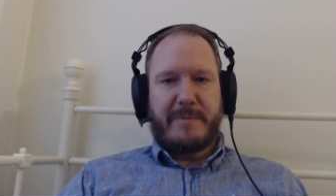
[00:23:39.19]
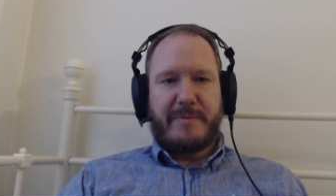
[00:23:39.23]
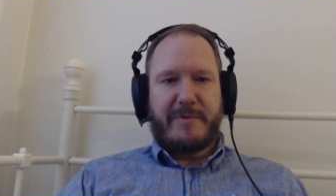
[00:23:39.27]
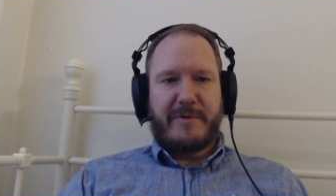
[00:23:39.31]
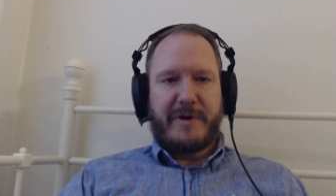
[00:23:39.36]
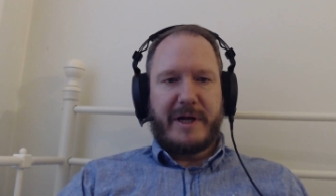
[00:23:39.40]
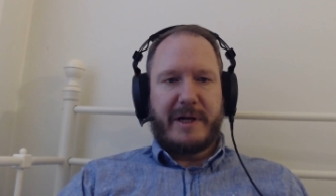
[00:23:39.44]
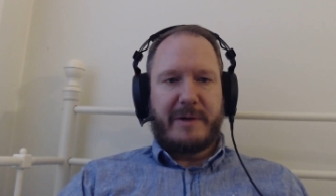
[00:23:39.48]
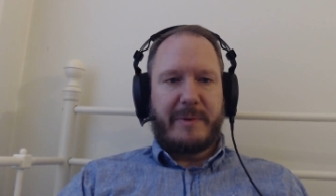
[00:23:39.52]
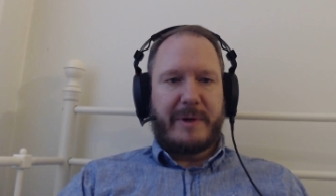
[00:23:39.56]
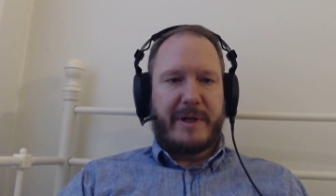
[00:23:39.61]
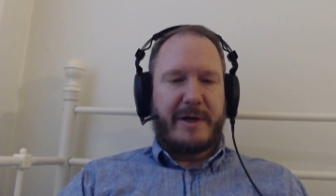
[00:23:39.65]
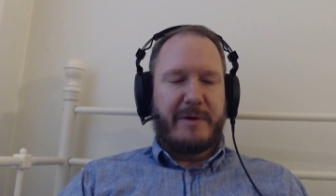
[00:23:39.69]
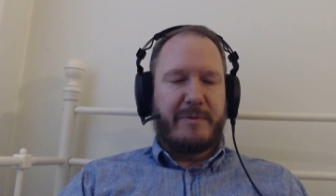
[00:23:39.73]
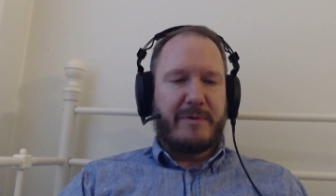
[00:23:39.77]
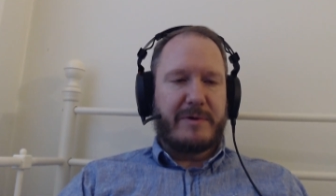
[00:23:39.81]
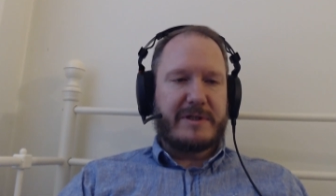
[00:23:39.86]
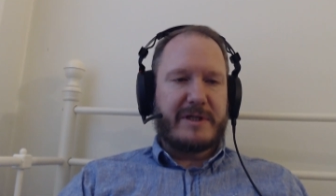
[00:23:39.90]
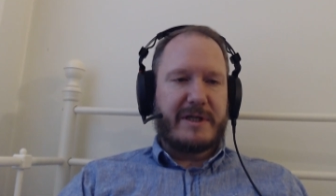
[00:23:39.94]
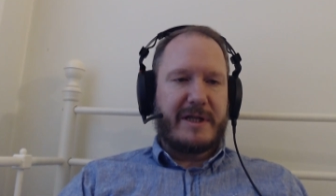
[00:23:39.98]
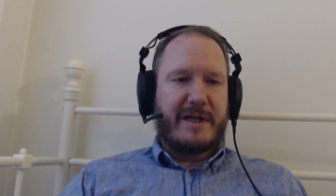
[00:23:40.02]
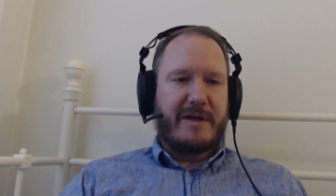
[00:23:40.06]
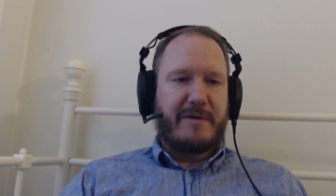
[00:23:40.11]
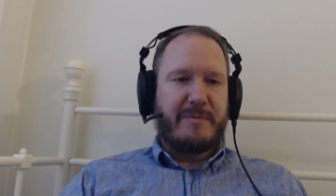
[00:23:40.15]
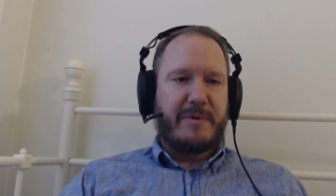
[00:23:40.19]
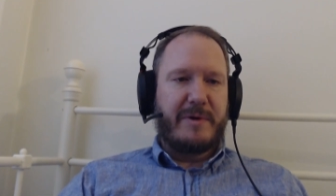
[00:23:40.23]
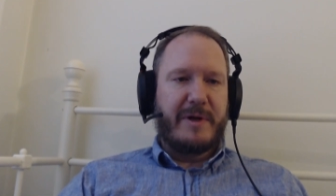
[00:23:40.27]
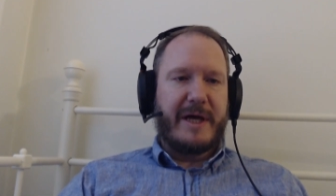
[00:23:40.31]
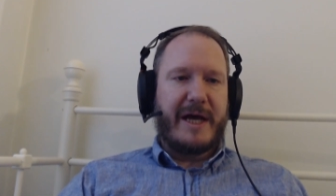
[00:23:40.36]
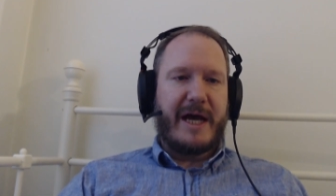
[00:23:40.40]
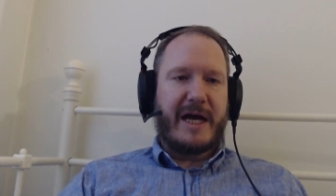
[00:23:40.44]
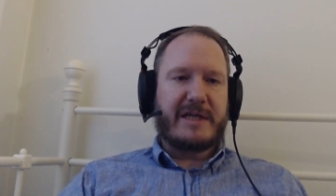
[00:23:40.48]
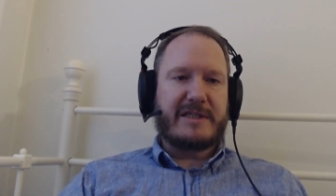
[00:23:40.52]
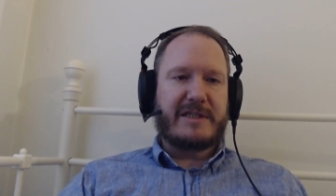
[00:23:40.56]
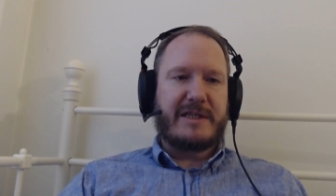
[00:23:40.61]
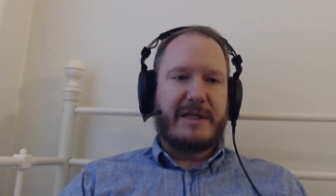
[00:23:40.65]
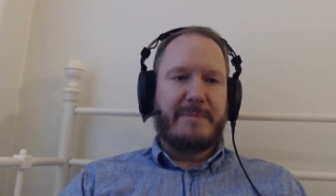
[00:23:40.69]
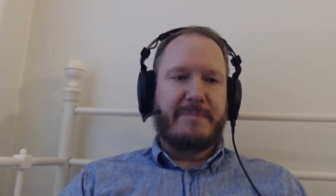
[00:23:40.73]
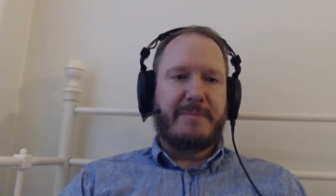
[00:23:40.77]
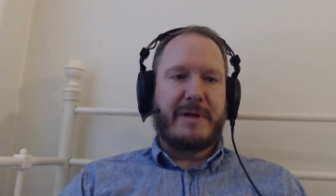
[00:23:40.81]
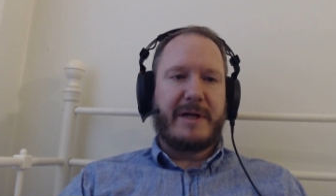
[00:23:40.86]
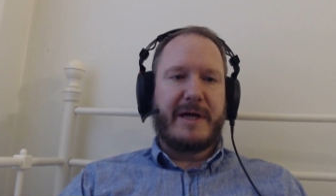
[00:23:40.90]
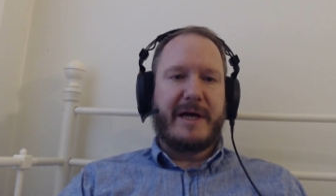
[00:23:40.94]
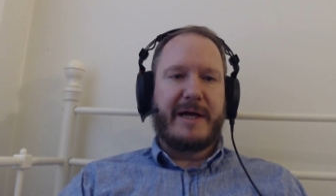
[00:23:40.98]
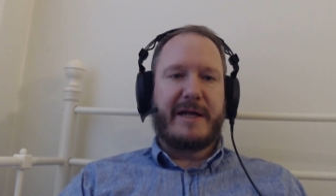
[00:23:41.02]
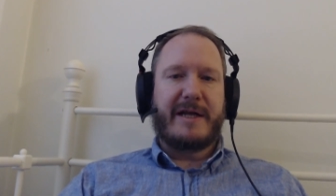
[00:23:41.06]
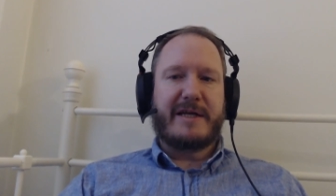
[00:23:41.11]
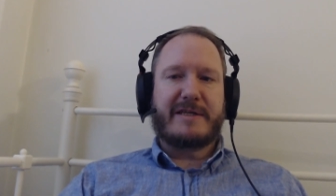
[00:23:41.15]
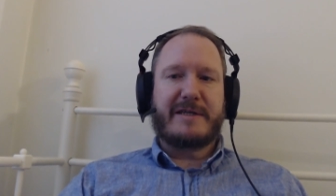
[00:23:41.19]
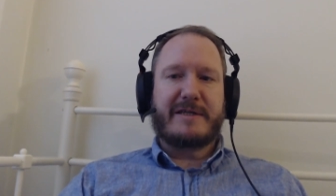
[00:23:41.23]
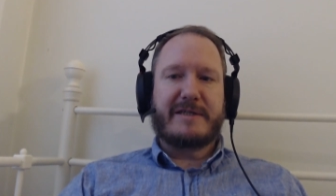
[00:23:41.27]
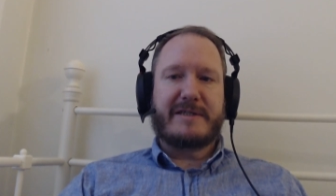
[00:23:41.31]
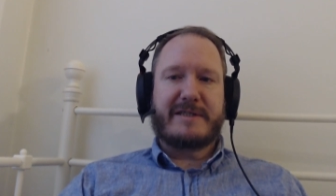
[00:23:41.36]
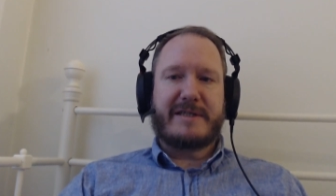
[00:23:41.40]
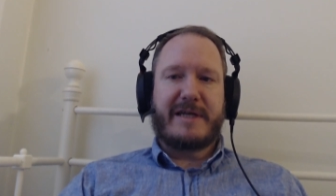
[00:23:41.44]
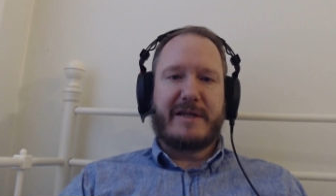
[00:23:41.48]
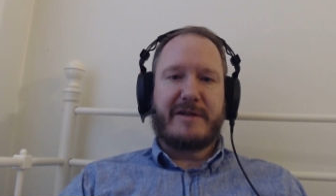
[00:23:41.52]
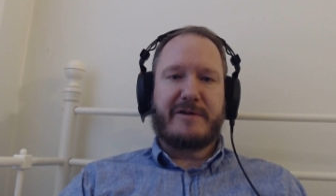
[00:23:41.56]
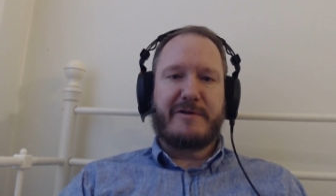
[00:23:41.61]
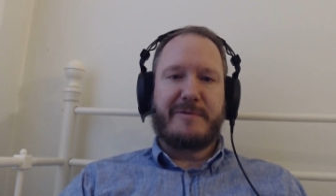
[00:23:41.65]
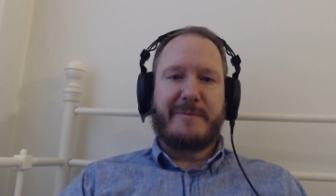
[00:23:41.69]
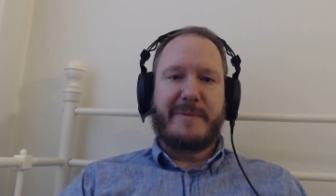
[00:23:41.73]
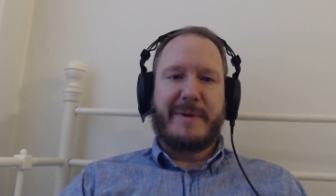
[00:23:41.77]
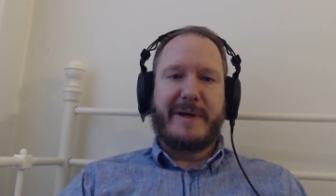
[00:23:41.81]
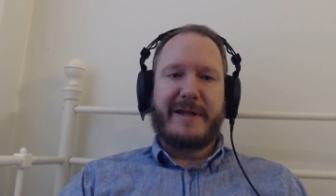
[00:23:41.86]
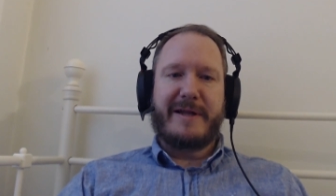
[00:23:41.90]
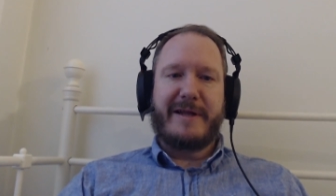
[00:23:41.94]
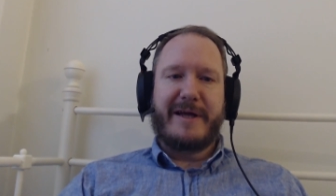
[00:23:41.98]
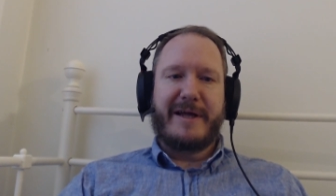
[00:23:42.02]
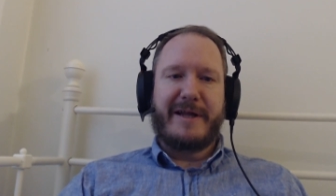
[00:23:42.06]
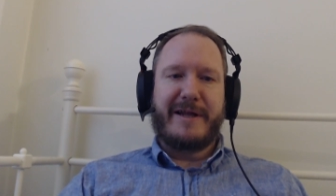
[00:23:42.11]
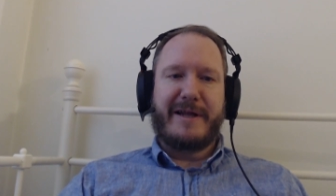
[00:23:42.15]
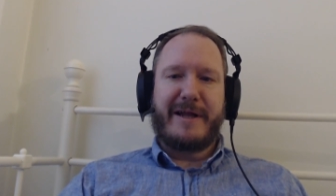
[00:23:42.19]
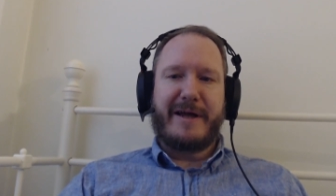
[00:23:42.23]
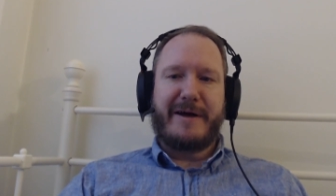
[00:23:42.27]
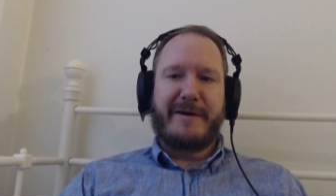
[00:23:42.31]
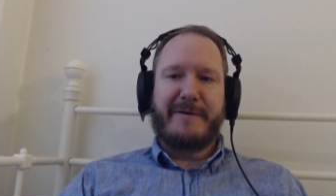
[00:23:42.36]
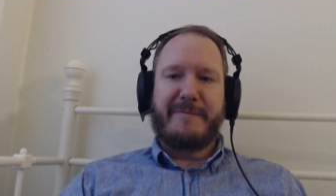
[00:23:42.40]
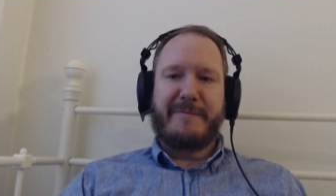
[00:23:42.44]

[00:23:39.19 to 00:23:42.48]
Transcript: Reina, when he was at Liverpool, he actually played as a centre mid in